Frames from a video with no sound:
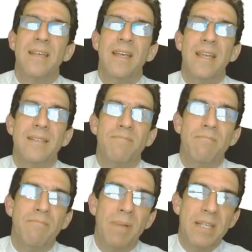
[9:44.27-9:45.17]
It's
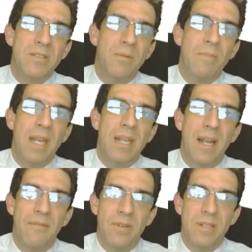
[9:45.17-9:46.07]
based on
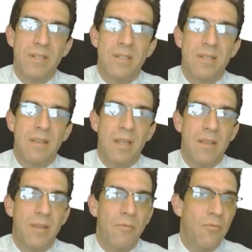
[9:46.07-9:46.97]
medical evidence
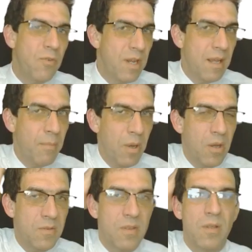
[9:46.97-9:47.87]
that the rear
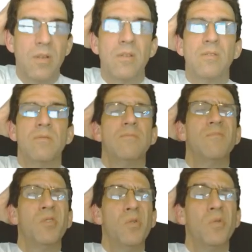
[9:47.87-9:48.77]
part of the
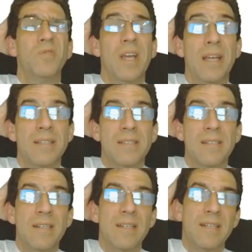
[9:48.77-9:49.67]

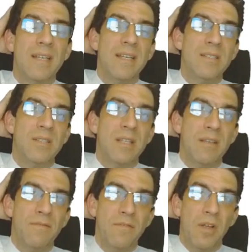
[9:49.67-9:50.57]
cortex is
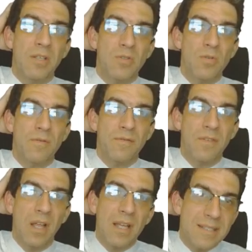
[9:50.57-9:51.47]
the fight or
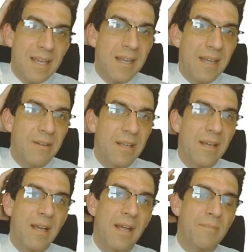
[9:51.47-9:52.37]
flight
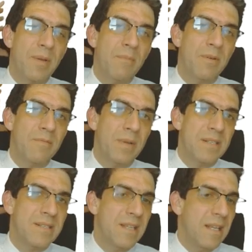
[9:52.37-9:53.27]
area, and people have
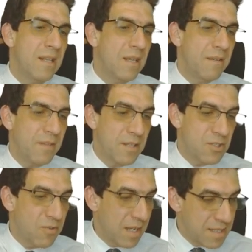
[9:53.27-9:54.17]
been seeing that if they're
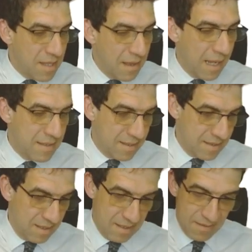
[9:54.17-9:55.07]
stressed,
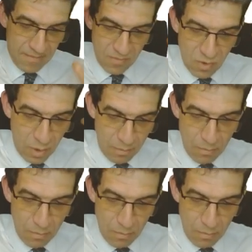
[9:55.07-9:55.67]
that's doing